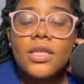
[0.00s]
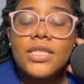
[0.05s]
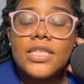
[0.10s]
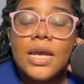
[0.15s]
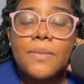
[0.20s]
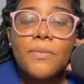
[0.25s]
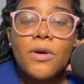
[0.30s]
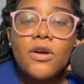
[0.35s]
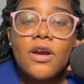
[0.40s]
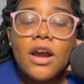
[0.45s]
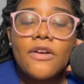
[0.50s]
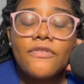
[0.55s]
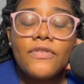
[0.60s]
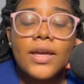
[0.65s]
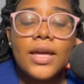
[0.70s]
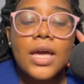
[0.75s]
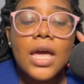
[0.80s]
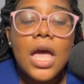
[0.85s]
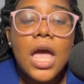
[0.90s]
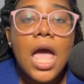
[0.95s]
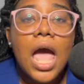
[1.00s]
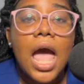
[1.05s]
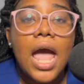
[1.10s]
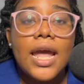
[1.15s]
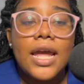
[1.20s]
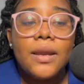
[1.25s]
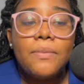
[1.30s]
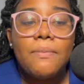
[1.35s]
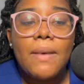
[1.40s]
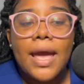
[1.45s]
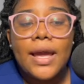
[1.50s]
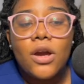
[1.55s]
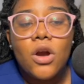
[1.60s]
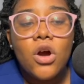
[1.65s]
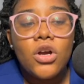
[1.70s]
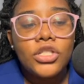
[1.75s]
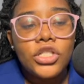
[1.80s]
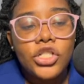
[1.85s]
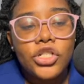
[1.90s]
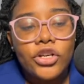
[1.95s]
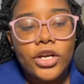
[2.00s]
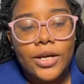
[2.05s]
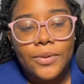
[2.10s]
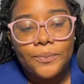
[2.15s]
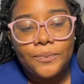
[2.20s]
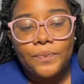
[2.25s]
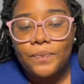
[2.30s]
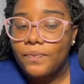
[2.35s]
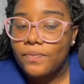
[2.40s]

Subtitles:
demographic in my country.